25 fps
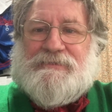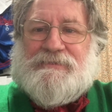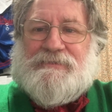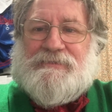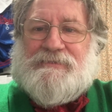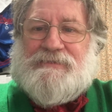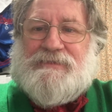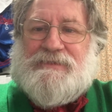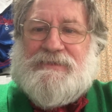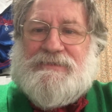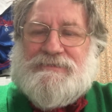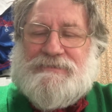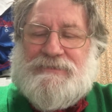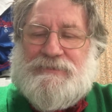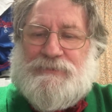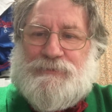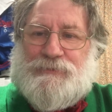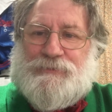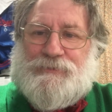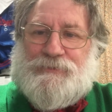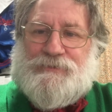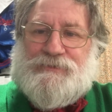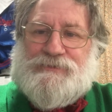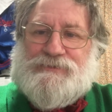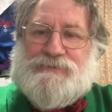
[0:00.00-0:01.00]
these
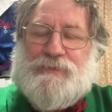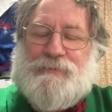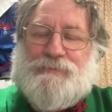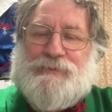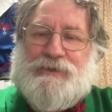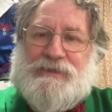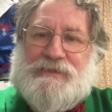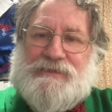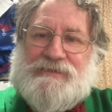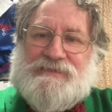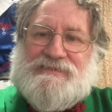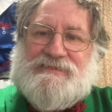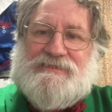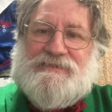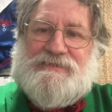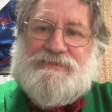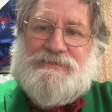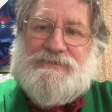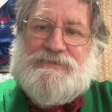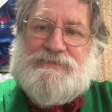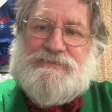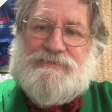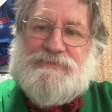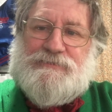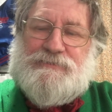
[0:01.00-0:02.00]
laws were passed
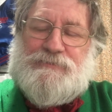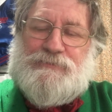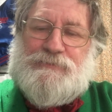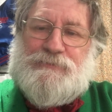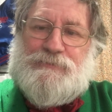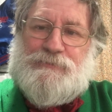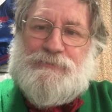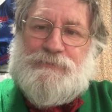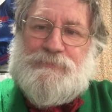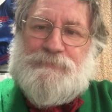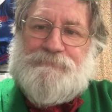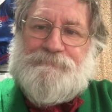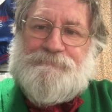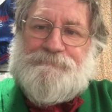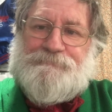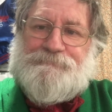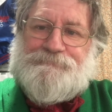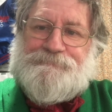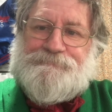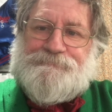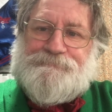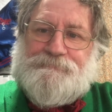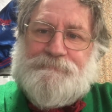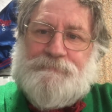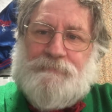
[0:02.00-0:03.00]
into
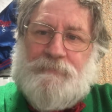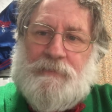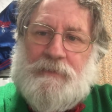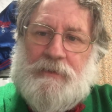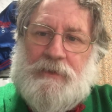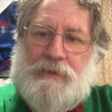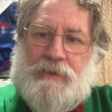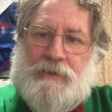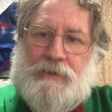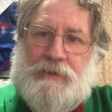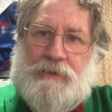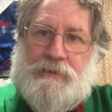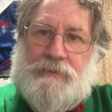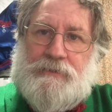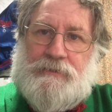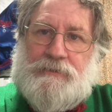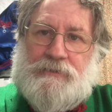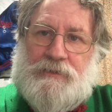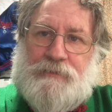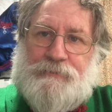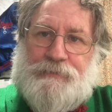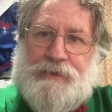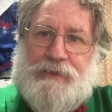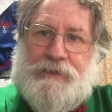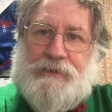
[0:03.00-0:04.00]

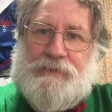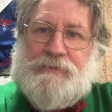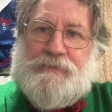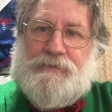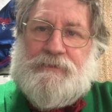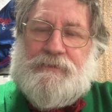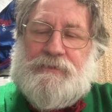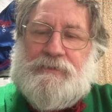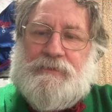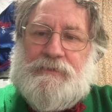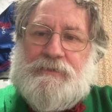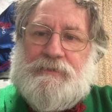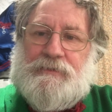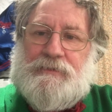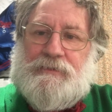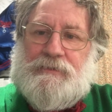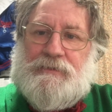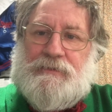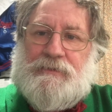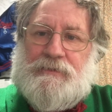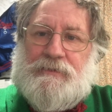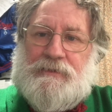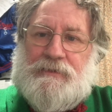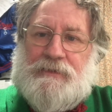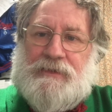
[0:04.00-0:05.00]
European
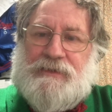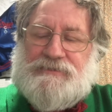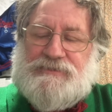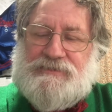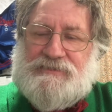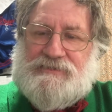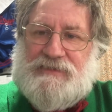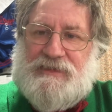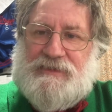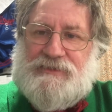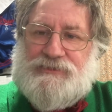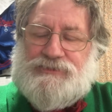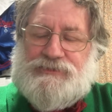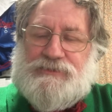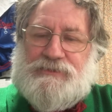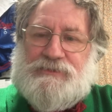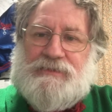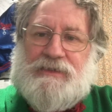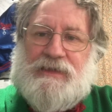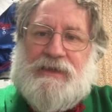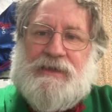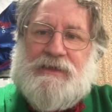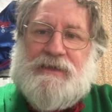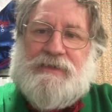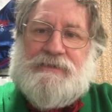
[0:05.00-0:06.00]

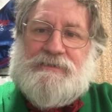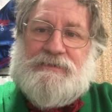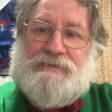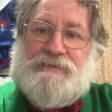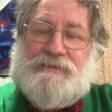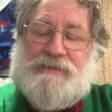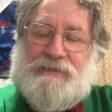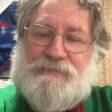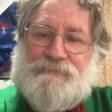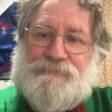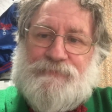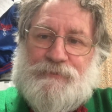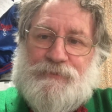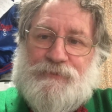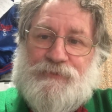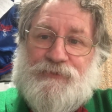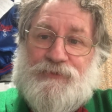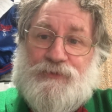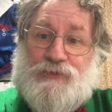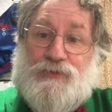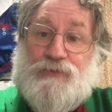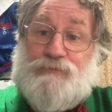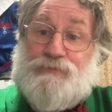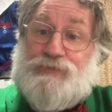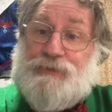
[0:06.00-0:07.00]
legislation and therefore
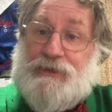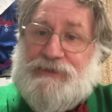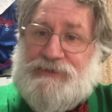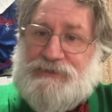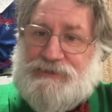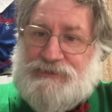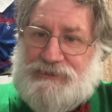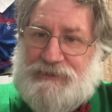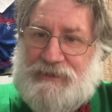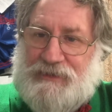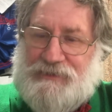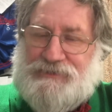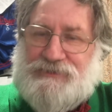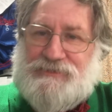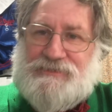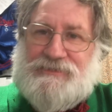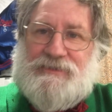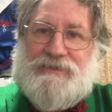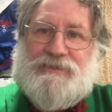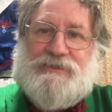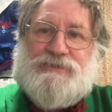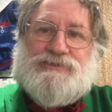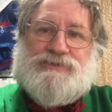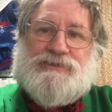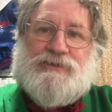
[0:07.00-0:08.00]
through British
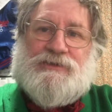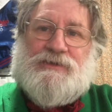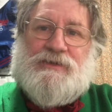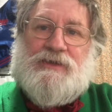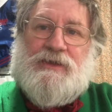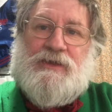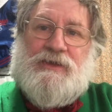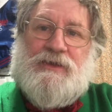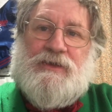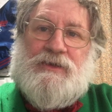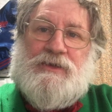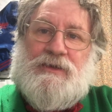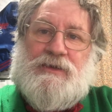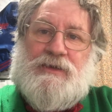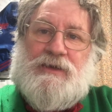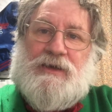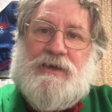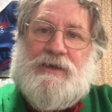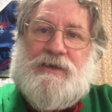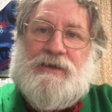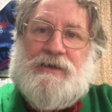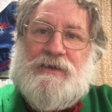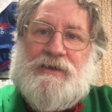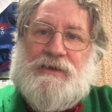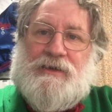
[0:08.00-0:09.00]
legislation
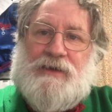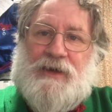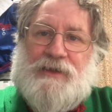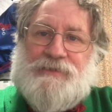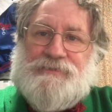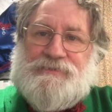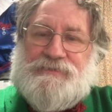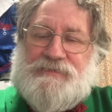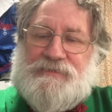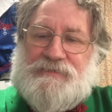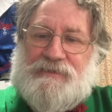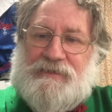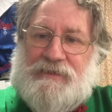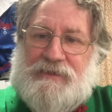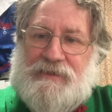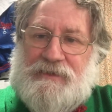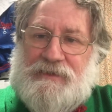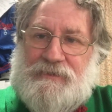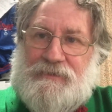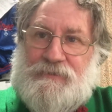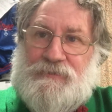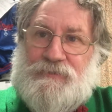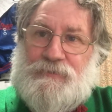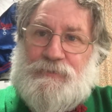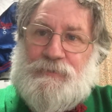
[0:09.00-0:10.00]
under the
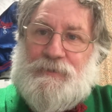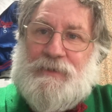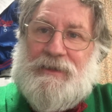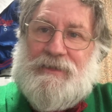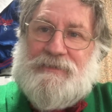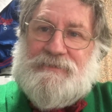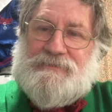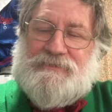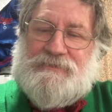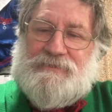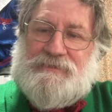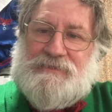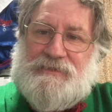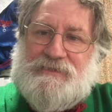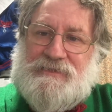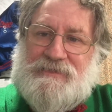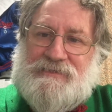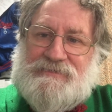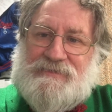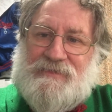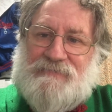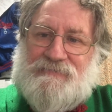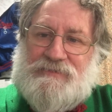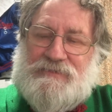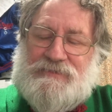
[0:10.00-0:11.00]
EU Act in
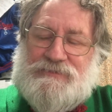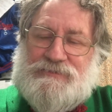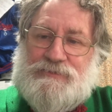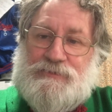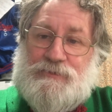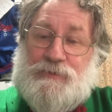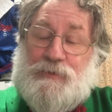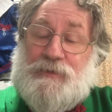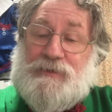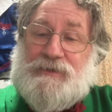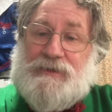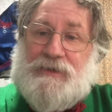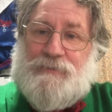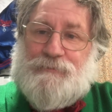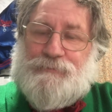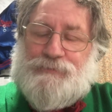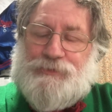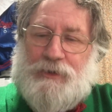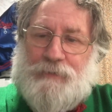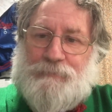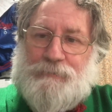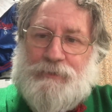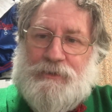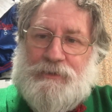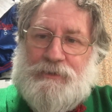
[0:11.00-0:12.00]
1972 without
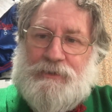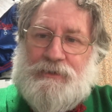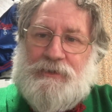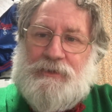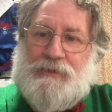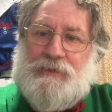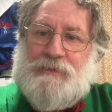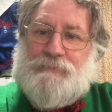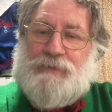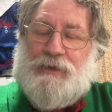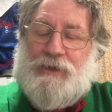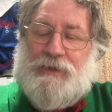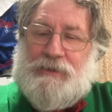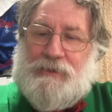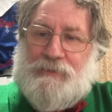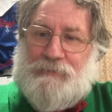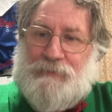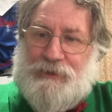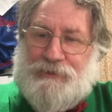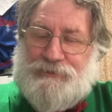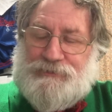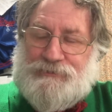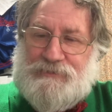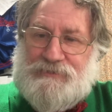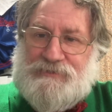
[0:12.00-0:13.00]
proper
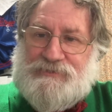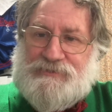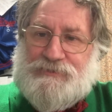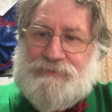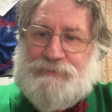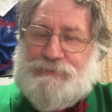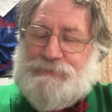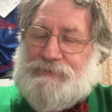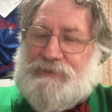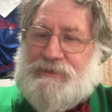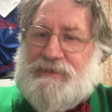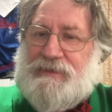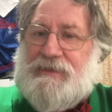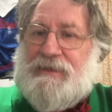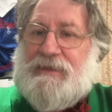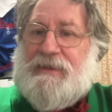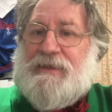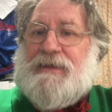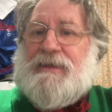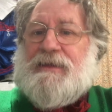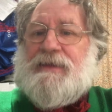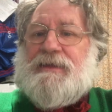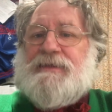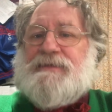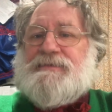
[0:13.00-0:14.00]
parliamentary scrutiny
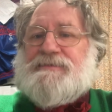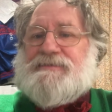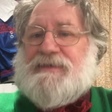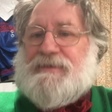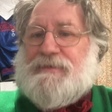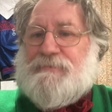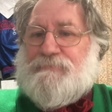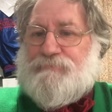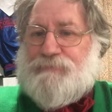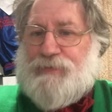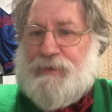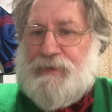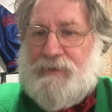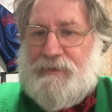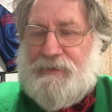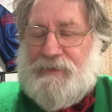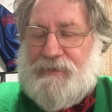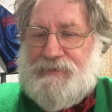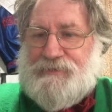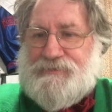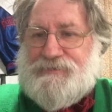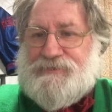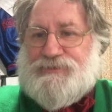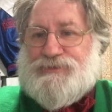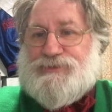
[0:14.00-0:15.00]
is in
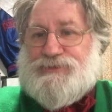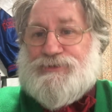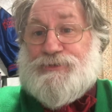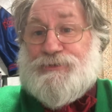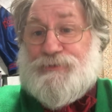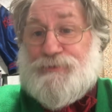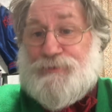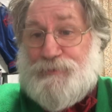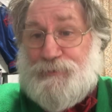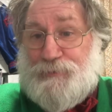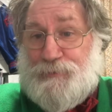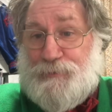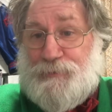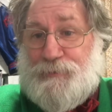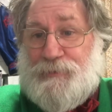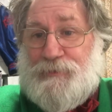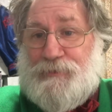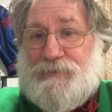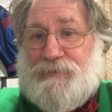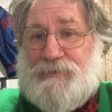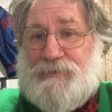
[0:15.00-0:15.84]
part true.